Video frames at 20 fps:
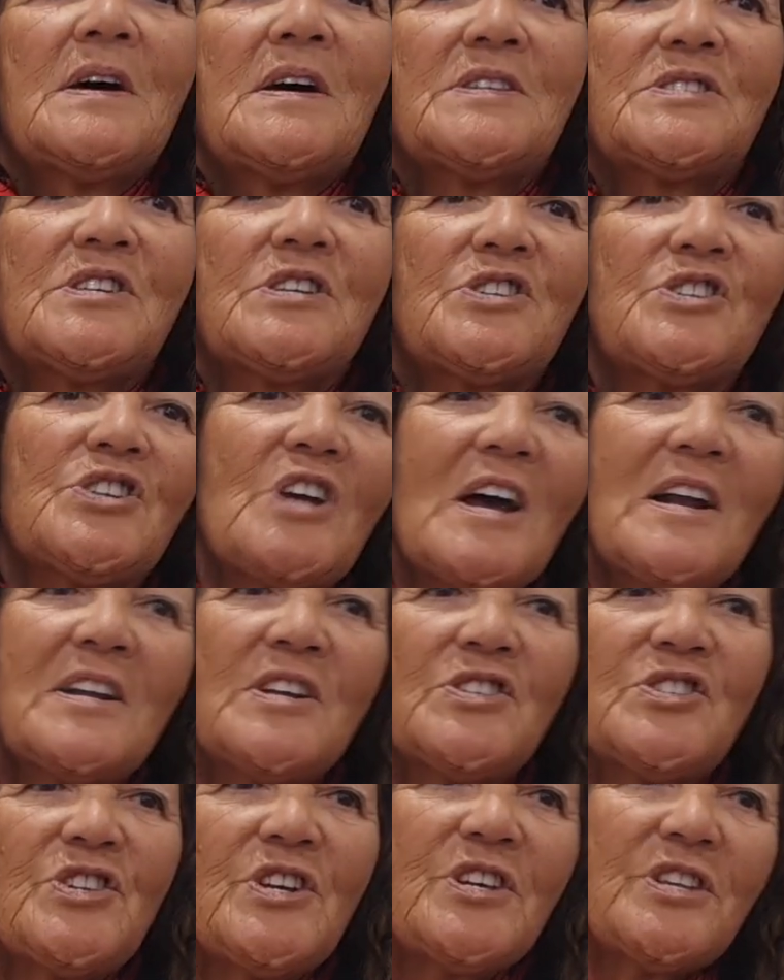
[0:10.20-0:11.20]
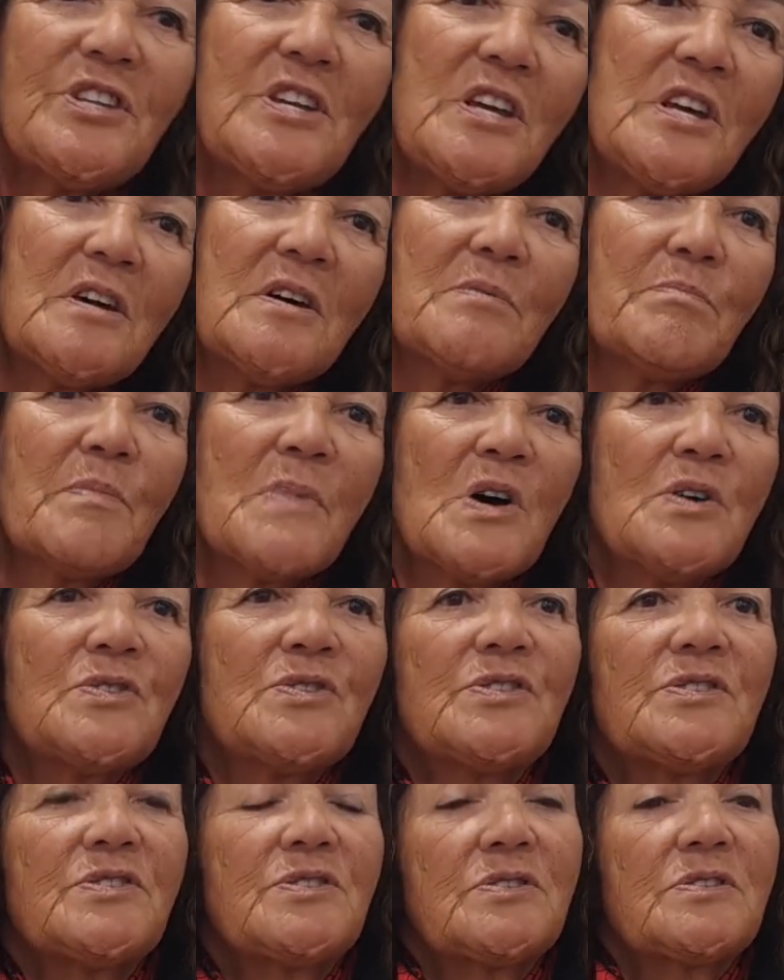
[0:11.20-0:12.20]
It's a challenging year
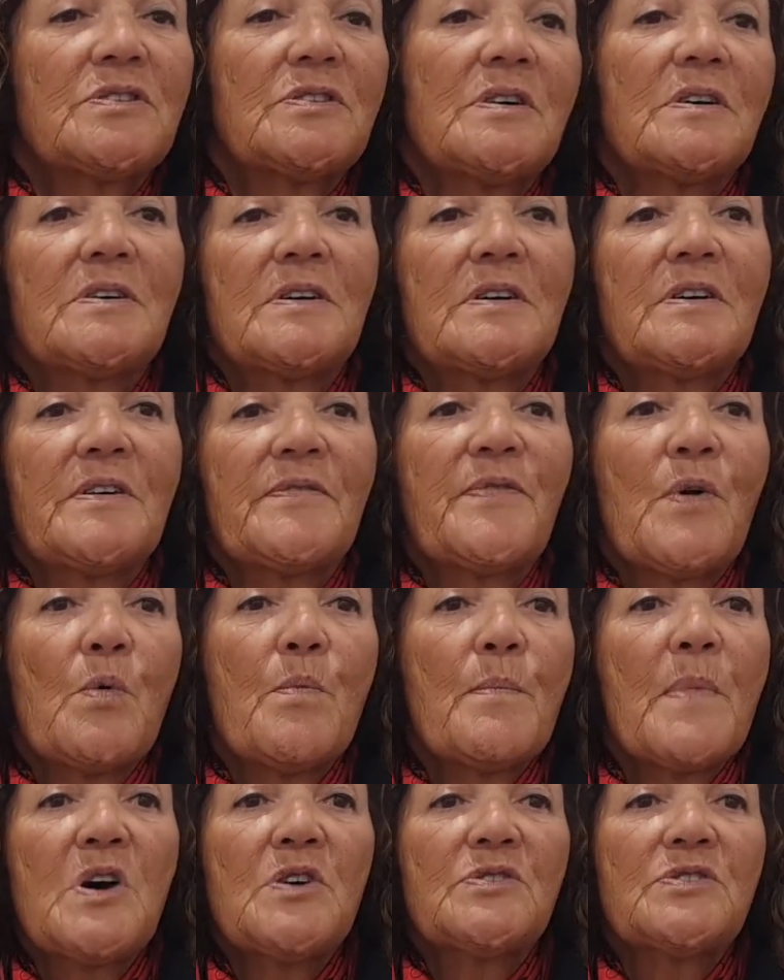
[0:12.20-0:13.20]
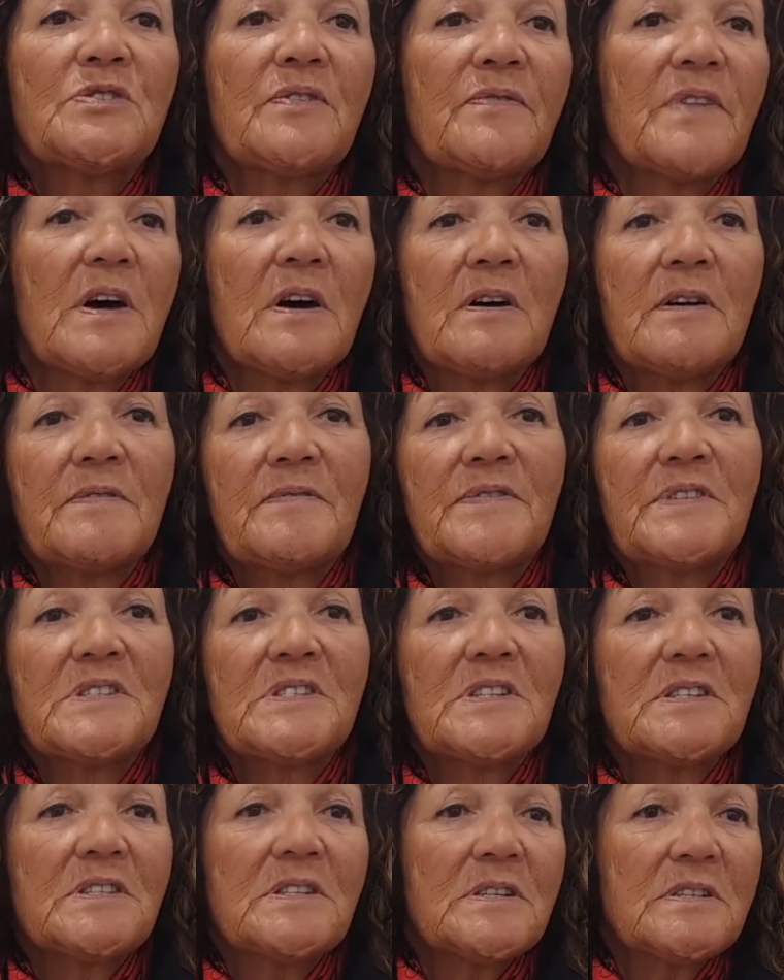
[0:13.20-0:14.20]
most, for most of our
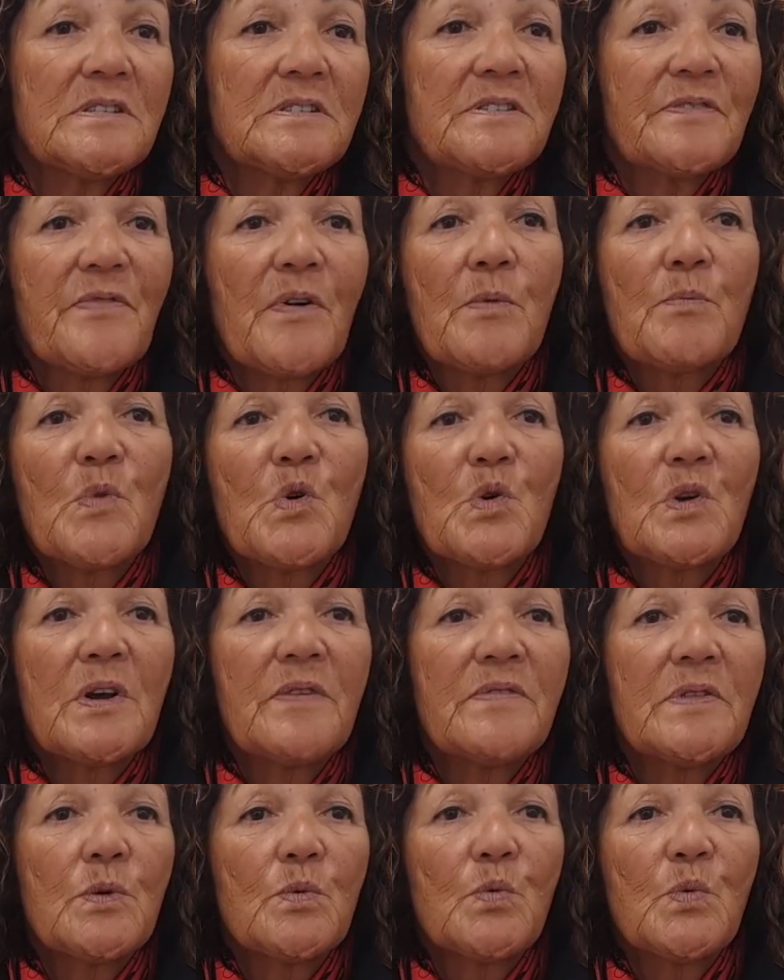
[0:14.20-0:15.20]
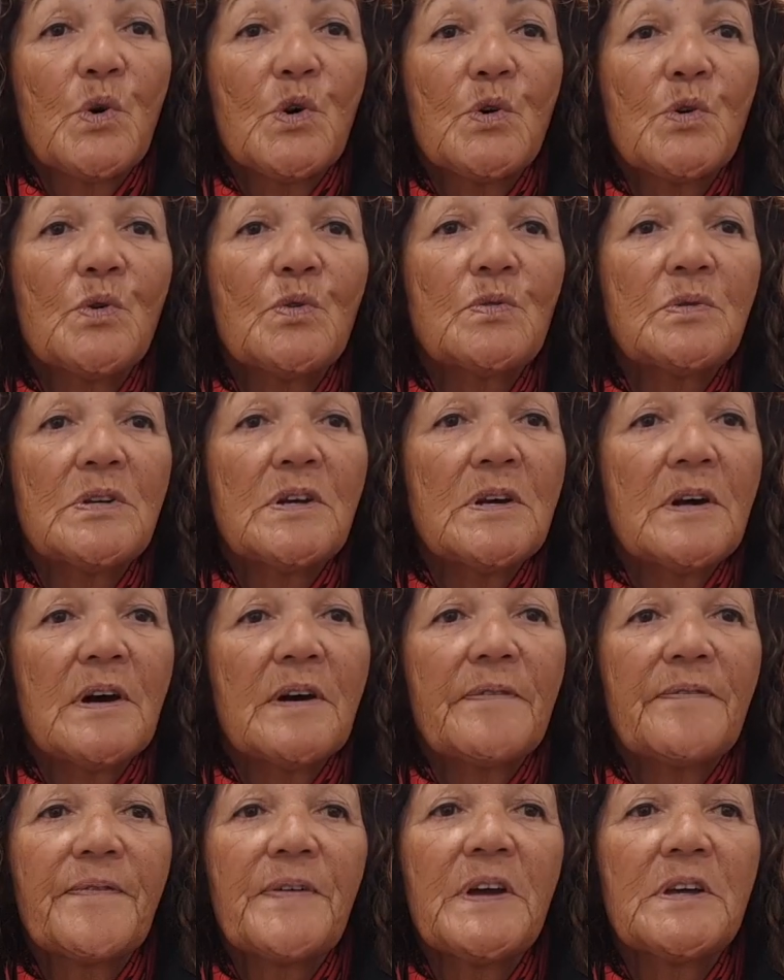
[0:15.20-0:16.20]
visitors from all over the world
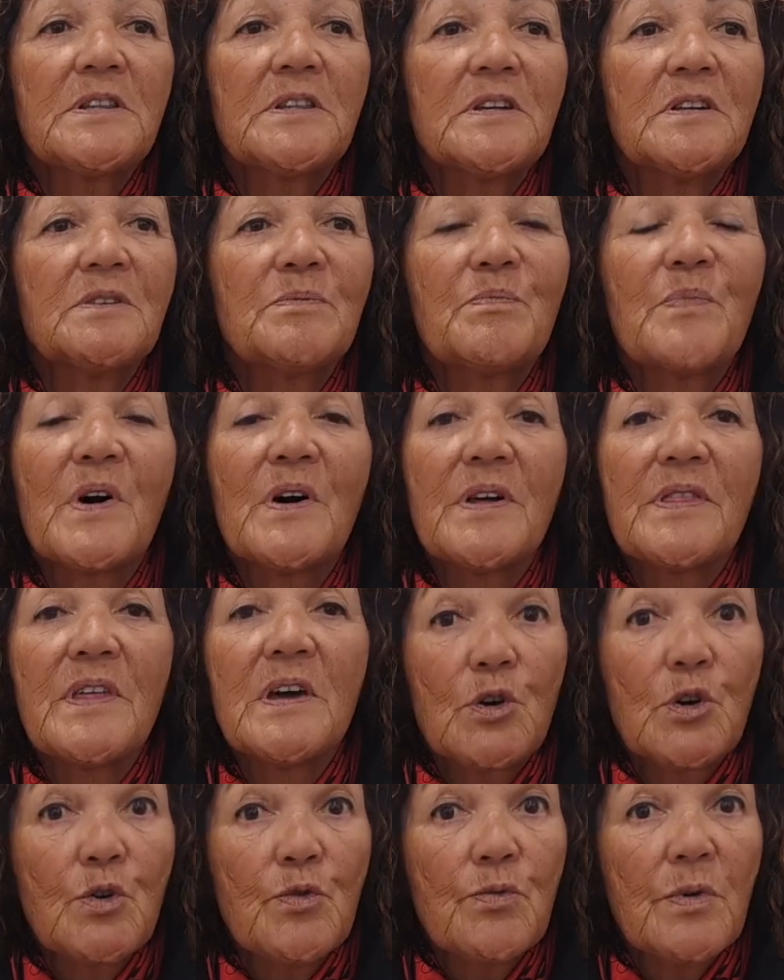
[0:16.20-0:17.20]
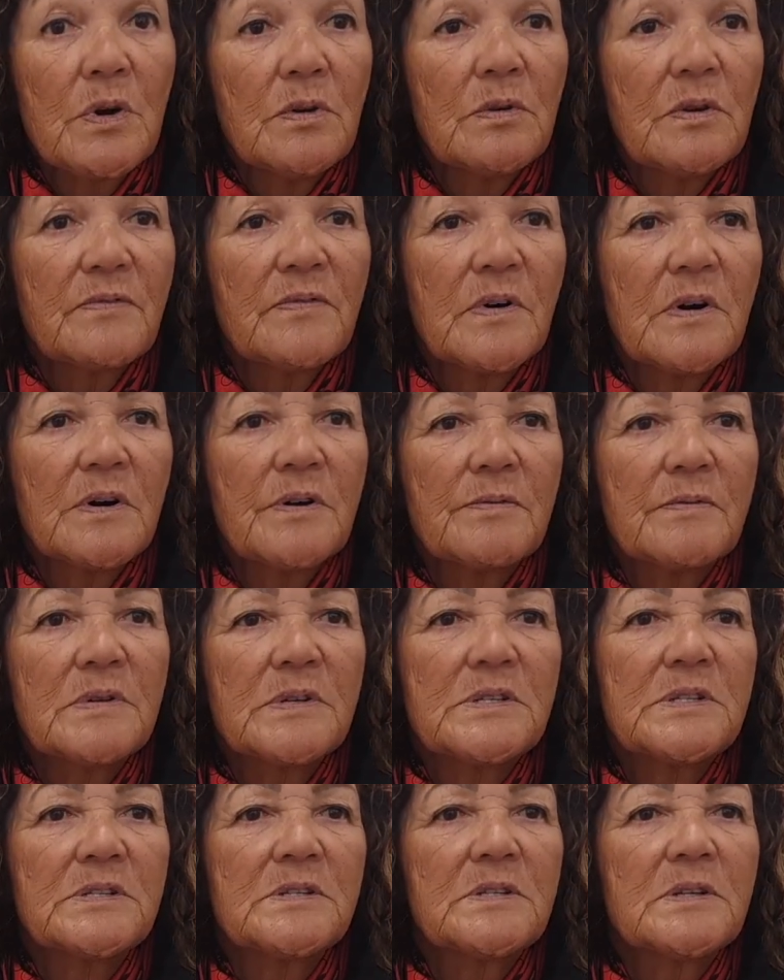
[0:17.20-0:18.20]
affected by the
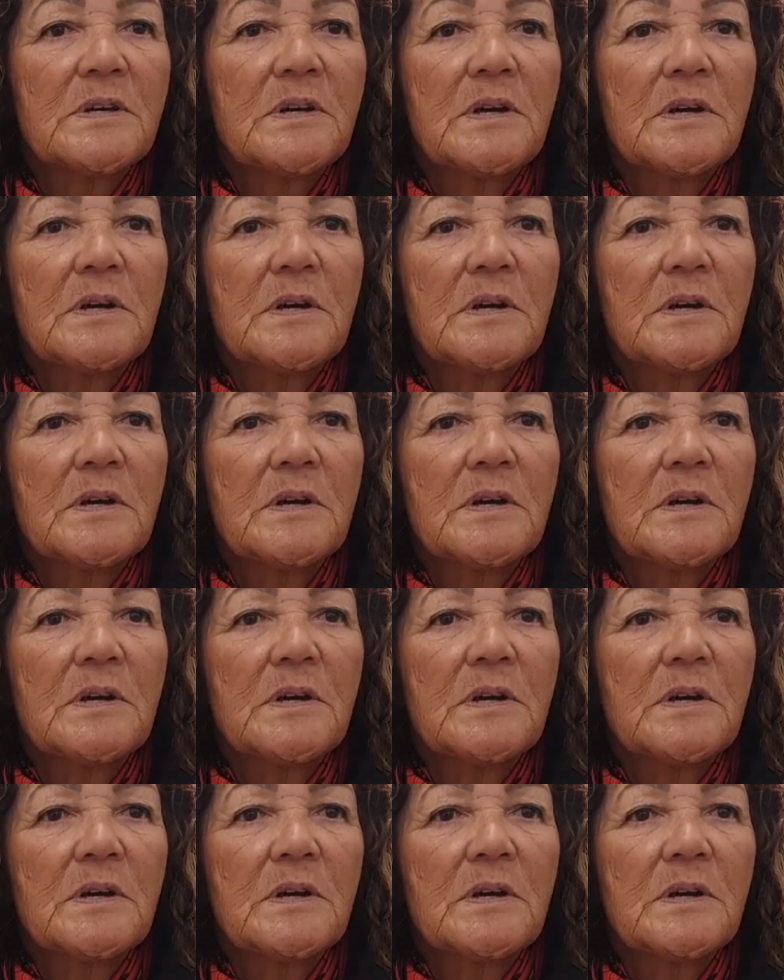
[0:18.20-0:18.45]
coronavirus.